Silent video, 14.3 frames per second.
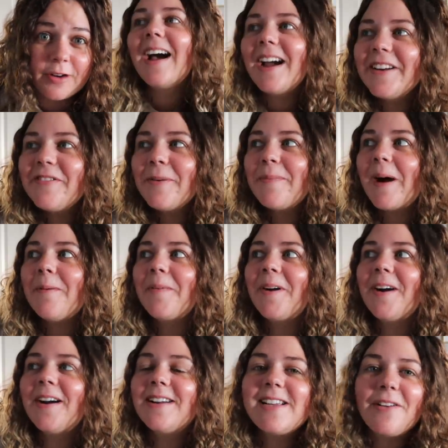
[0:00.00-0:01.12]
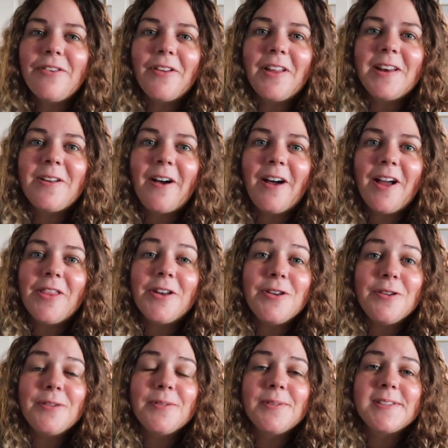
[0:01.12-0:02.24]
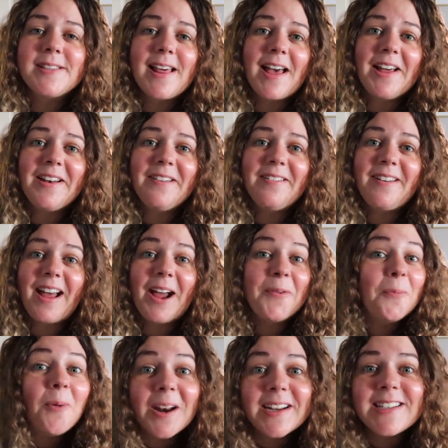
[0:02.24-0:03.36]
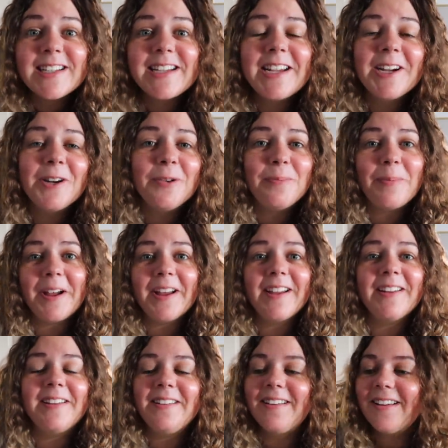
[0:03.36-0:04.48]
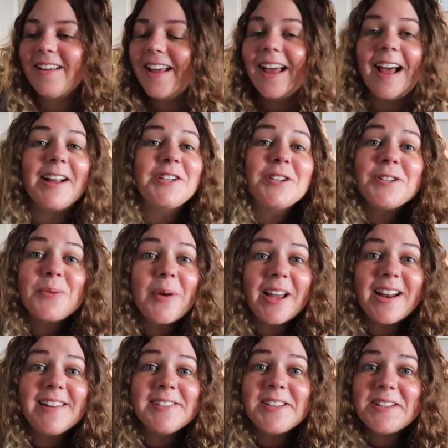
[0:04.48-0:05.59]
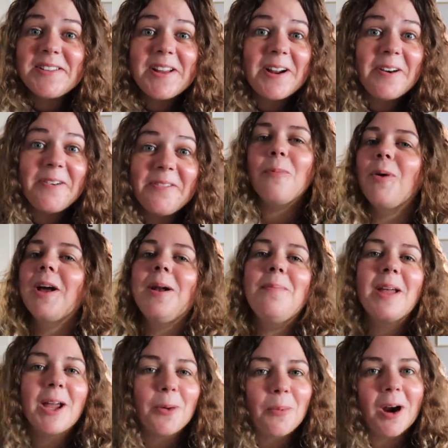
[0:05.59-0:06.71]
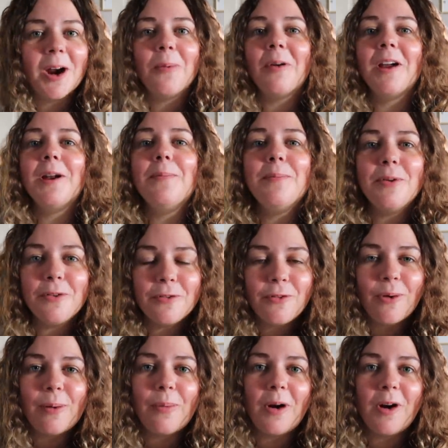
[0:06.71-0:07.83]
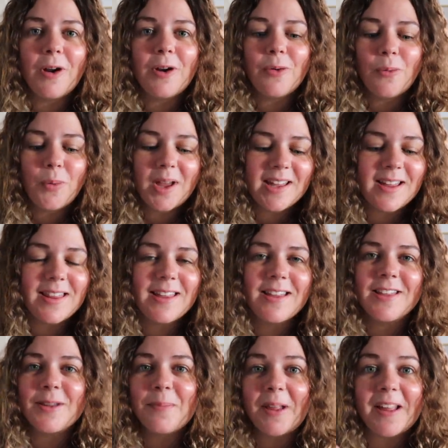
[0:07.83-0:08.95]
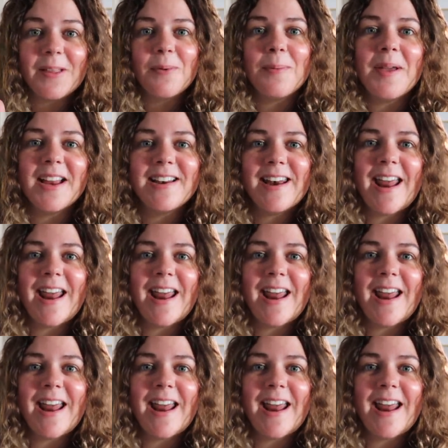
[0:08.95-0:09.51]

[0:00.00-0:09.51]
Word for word: Kind of a bummer, definitely not the news that I wanted to hear, but that's just the way it is, you know? We're gonna make it work. We're gonna move forward with the plan that we made